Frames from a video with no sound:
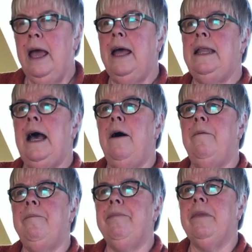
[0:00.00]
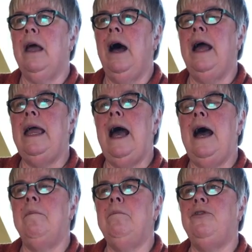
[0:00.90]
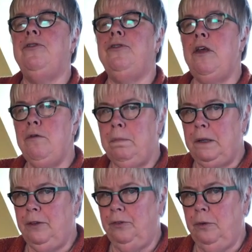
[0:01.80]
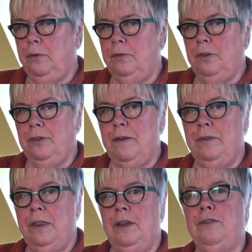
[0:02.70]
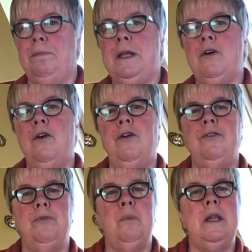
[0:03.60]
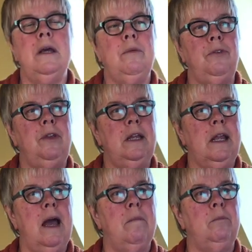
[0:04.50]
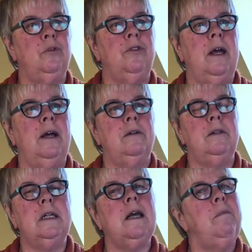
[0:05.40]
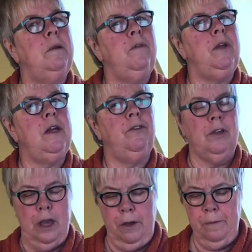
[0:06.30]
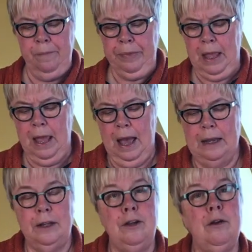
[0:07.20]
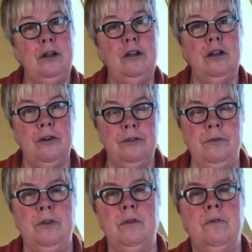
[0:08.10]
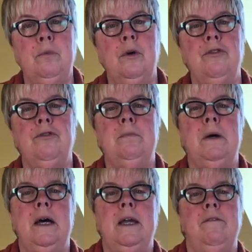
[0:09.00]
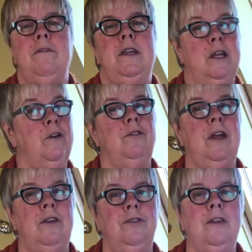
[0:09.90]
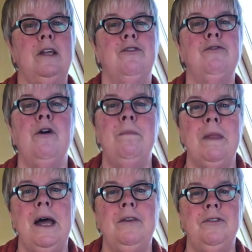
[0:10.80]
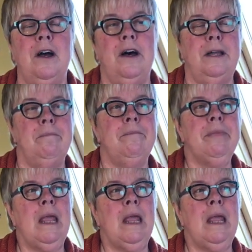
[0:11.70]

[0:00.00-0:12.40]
Now, I am so pleased to have discovered this because when I was in Campbelltown a couple of years ago, and I know a lot of you have watched my video tastings from that time,